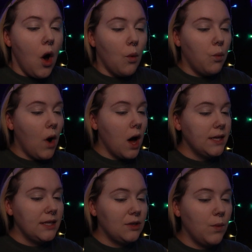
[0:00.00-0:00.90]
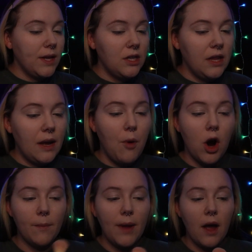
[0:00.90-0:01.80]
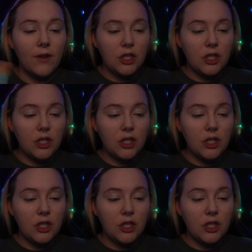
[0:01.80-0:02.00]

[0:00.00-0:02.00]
Wallace went to the apartment of